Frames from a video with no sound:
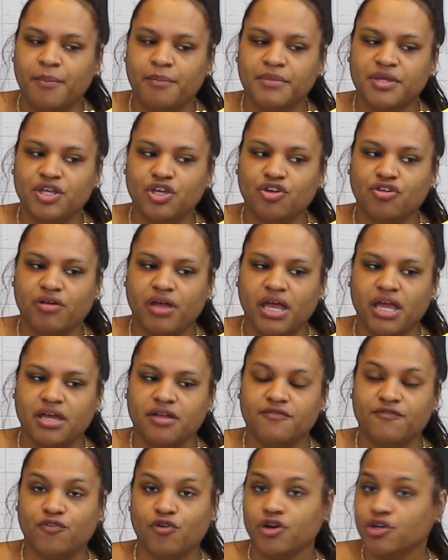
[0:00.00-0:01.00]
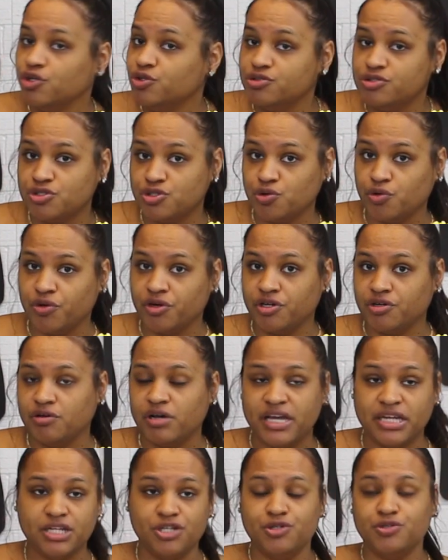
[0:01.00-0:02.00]
me create for a new
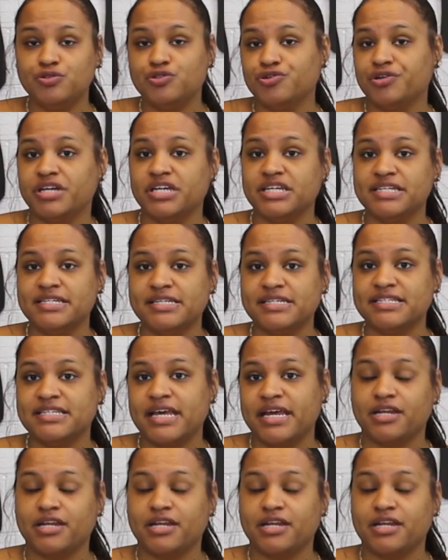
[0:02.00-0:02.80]
tutorial, any new trends,